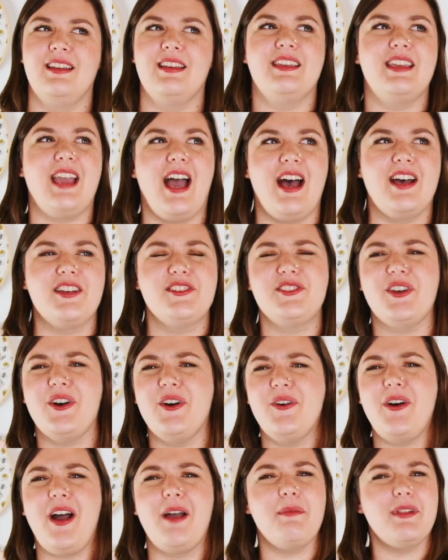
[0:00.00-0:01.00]
Yeah,
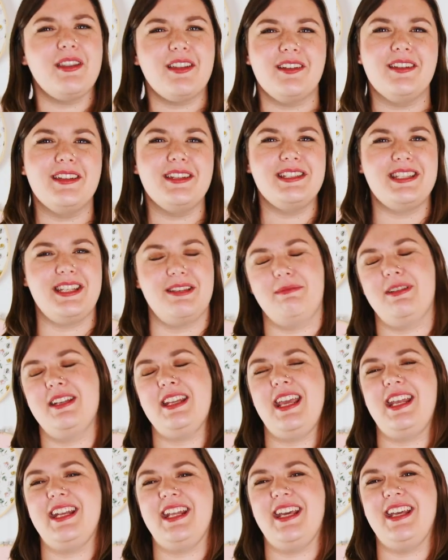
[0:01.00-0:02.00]
so I'm a little
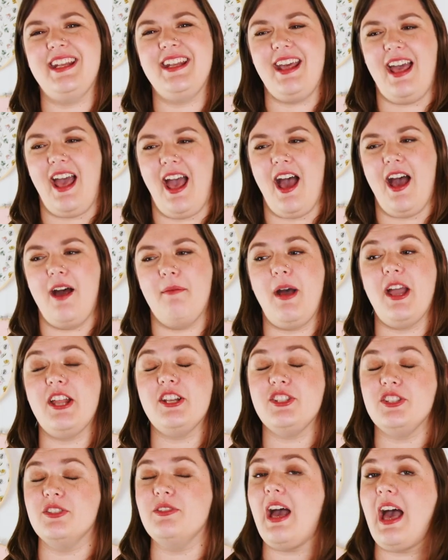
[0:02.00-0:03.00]
intimidated. I
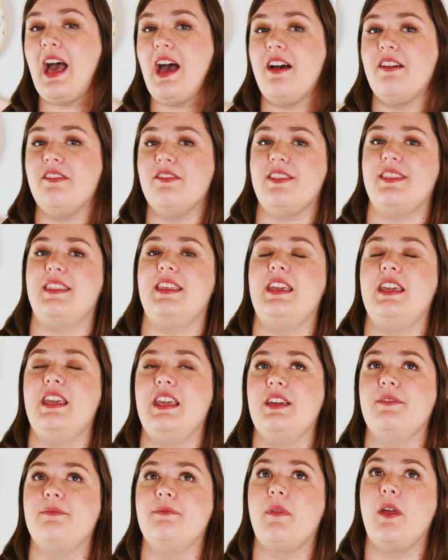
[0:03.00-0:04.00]
do have
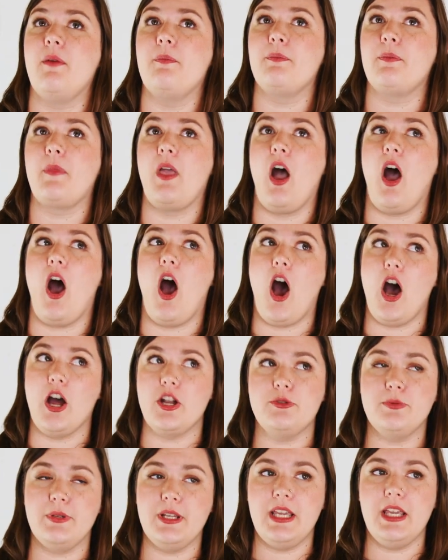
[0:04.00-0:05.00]
the
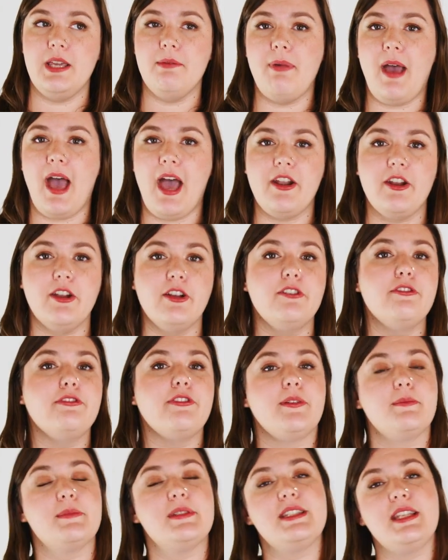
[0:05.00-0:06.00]
Audrey pattern
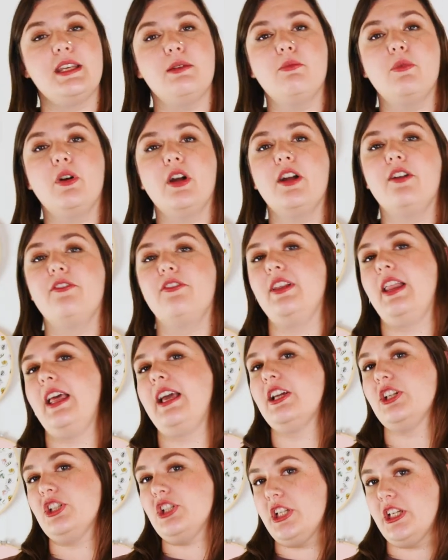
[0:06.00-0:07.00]
from Seamwork for like
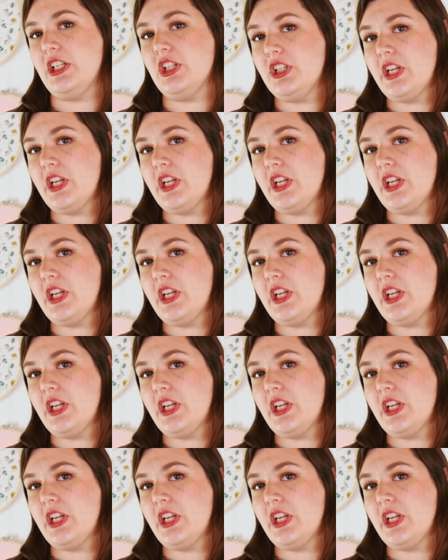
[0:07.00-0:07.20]
a jean